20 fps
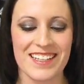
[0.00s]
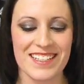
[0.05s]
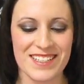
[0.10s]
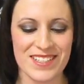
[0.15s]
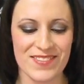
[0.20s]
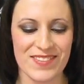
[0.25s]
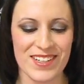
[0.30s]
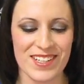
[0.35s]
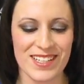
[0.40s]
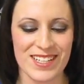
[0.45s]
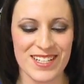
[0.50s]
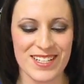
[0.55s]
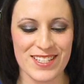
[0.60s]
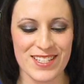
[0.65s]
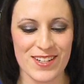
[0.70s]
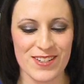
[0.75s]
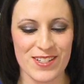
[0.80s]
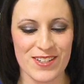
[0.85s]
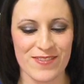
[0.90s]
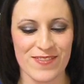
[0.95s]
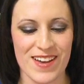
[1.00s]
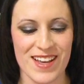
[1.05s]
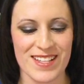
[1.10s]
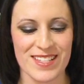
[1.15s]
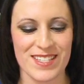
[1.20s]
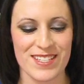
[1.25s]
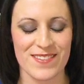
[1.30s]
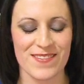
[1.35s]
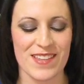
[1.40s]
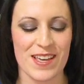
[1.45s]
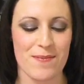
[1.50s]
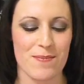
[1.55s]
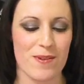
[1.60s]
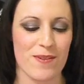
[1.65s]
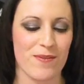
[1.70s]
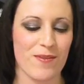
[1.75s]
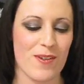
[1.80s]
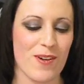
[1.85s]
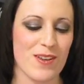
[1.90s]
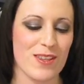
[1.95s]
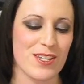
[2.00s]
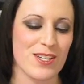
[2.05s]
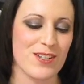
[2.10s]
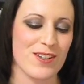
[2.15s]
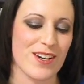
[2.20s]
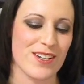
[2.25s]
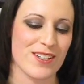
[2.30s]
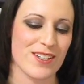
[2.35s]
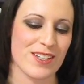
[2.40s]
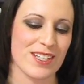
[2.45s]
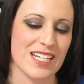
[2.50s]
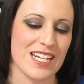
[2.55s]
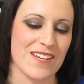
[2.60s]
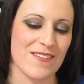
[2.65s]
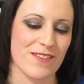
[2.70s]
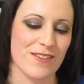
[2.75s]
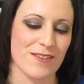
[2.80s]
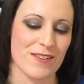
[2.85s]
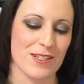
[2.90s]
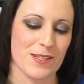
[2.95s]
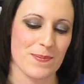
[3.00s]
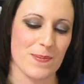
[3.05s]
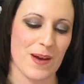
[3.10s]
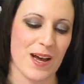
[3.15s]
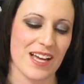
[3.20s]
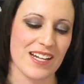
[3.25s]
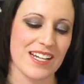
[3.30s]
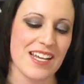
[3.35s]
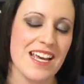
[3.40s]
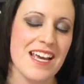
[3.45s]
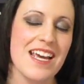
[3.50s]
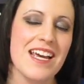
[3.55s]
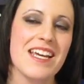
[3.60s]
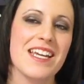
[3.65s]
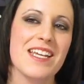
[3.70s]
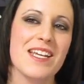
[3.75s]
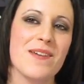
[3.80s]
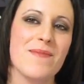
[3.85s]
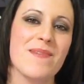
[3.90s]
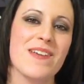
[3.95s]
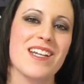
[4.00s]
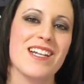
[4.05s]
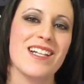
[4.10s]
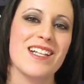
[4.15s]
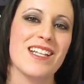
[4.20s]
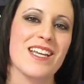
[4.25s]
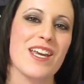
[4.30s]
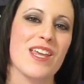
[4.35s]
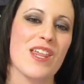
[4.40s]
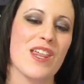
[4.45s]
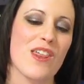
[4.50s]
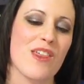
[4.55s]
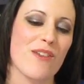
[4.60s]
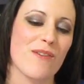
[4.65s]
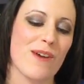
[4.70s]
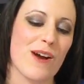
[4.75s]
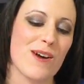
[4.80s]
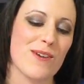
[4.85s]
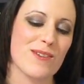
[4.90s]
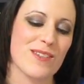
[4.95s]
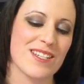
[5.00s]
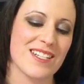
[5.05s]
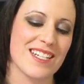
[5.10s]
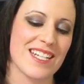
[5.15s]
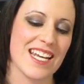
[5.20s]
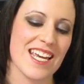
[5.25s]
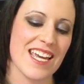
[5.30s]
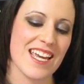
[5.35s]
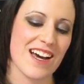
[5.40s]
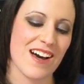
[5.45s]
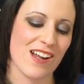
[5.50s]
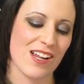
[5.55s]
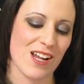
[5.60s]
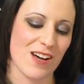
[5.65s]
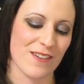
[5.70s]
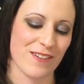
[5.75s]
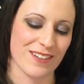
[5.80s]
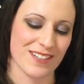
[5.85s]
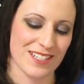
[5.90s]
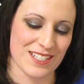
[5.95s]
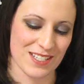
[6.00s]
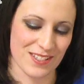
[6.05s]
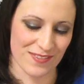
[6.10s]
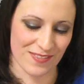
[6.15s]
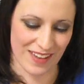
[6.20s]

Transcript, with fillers: He's feeling so defensive that before the director can even respond, he immediately throws tea all over his